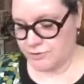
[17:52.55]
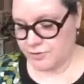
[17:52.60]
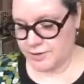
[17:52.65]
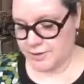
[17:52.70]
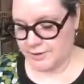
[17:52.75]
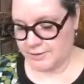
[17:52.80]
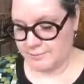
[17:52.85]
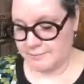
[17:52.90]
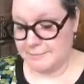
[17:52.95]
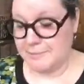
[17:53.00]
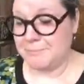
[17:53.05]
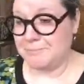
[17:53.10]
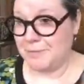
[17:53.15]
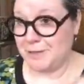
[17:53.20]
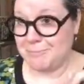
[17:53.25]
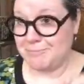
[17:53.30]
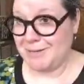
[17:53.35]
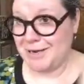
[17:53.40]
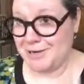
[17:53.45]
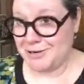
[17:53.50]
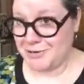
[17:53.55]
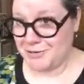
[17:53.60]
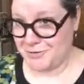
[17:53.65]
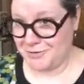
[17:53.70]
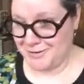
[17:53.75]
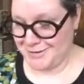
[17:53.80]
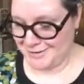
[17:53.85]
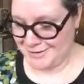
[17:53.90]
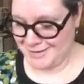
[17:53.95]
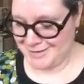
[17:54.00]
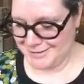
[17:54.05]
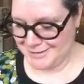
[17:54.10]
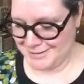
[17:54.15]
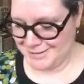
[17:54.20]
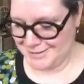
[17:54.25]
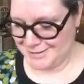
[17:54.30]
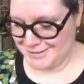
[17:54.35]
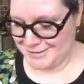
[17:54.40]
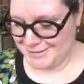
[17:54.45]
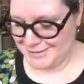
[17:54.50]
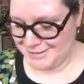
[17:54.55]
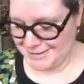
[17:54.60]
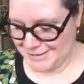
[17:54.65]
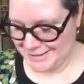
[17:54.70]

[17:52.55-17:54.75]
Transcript: to but make sure it isn't